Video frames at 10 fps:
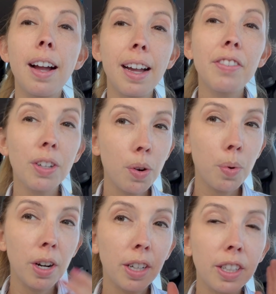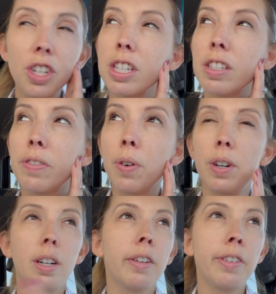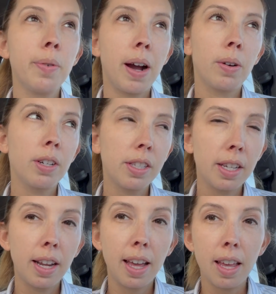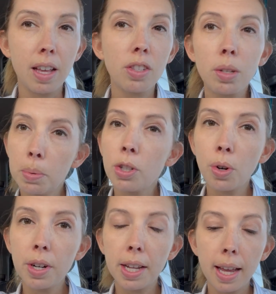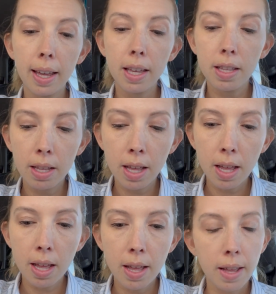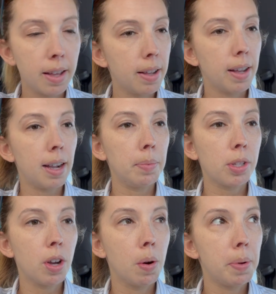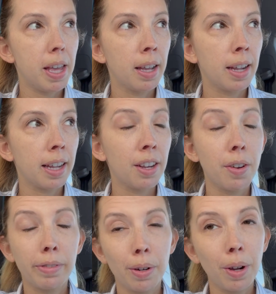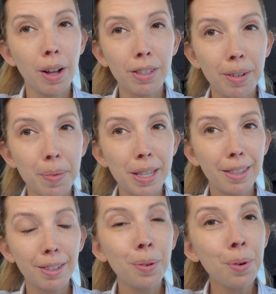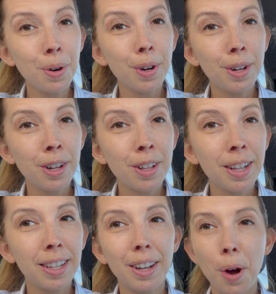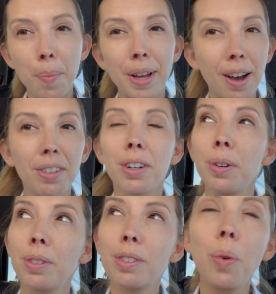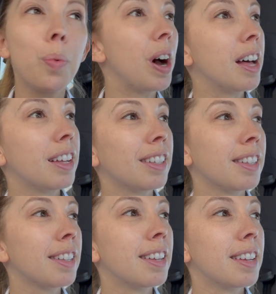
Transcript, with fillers: I have to go to work just for a few hours today. Super short day. I'm just hoping I get no phone calls from the school. Hope it all goes well.